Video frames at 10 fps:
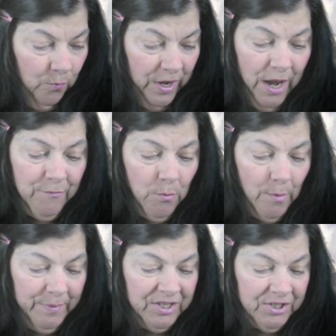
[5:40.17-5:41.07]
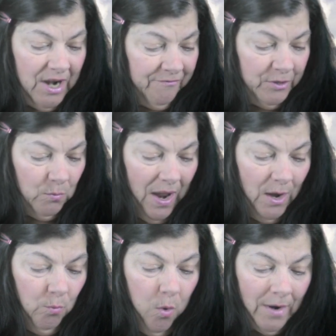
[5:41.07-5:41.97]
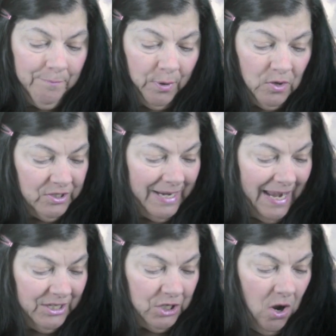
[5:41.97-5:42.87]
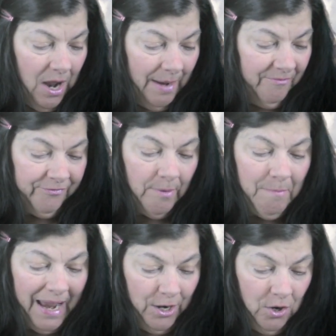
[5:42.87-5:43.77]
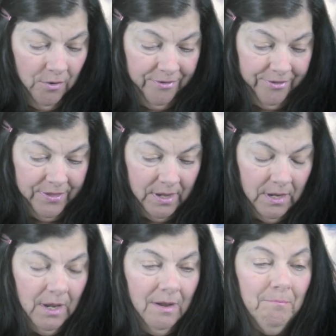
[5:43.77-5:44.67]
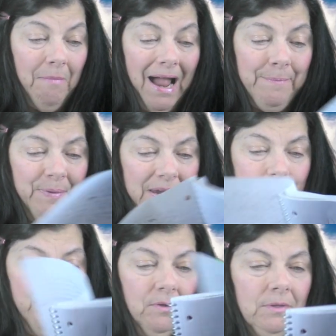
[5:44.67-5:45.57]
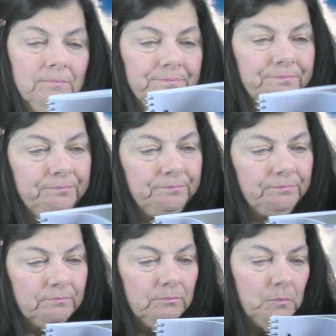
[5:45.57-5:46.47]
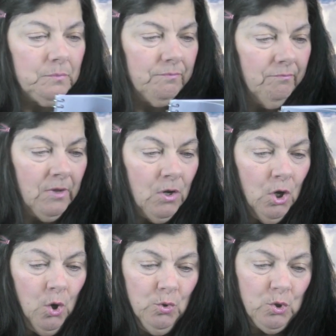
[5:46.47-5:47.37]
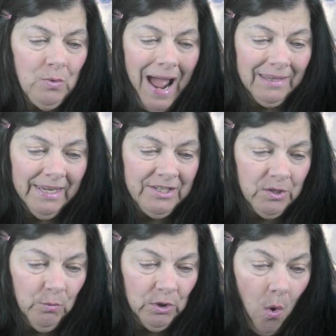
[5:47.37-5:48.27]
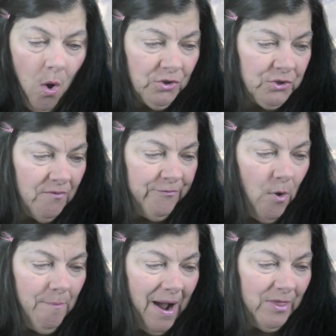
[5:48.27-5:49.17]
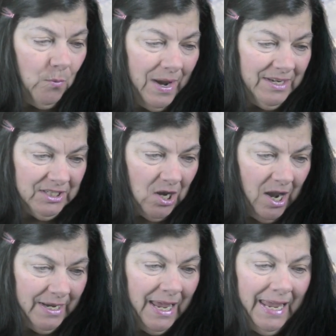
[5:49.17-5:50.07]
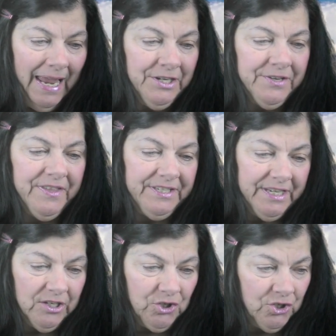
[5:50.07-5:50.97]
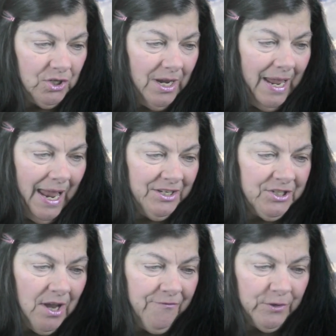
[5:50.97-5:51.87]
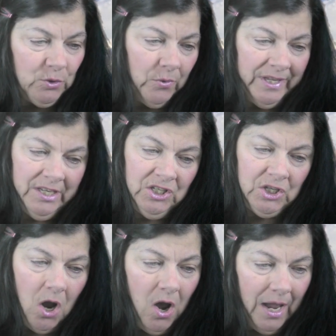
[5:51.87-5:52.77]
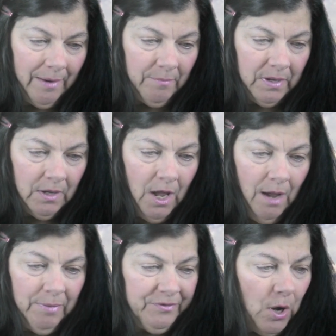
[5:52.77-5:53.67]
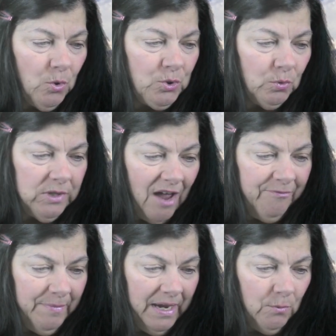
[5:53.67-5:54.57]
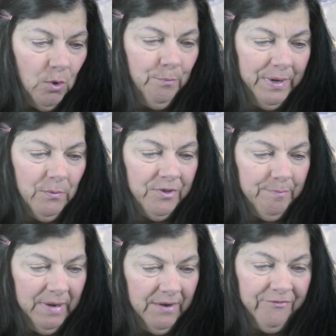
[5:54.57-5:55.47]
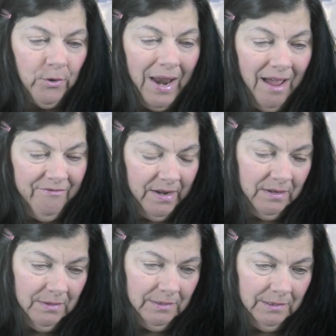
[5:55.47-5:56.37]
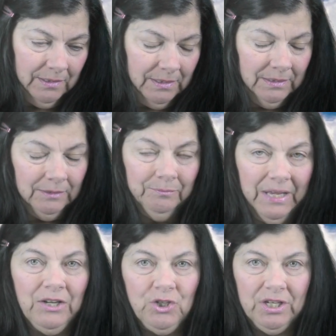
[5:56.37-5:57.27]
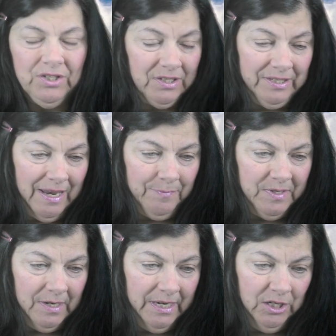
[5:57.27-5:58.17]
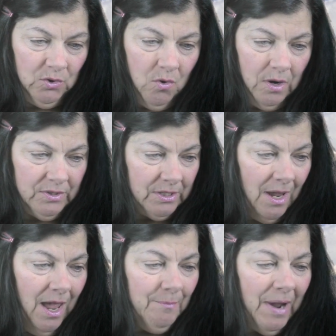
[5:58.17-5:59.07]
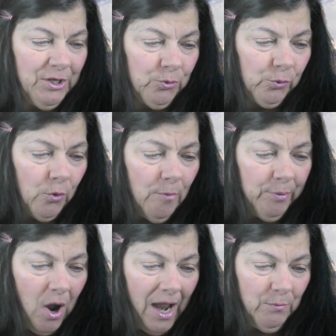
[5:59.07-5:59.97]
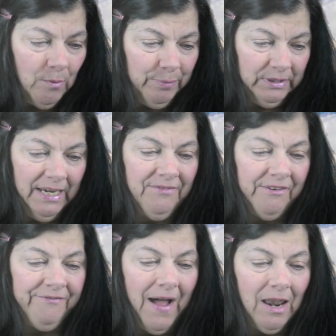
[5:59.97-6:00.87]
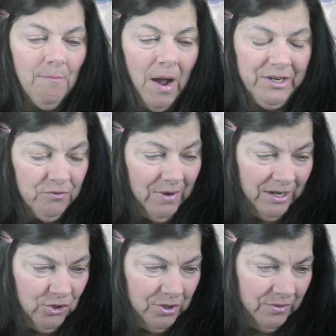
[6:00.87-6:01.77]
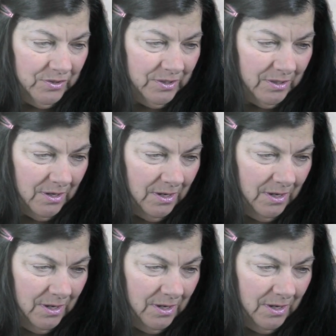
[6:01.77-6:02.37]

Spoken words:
Evil will be snuffed away one person at a time from my earth. My people who do not listen will also fall by the wayside into the ditch and suffer during this time. But those who love me will be with me forever. Then Jesus steps in and he talks. My true bride will believe and follow my directions.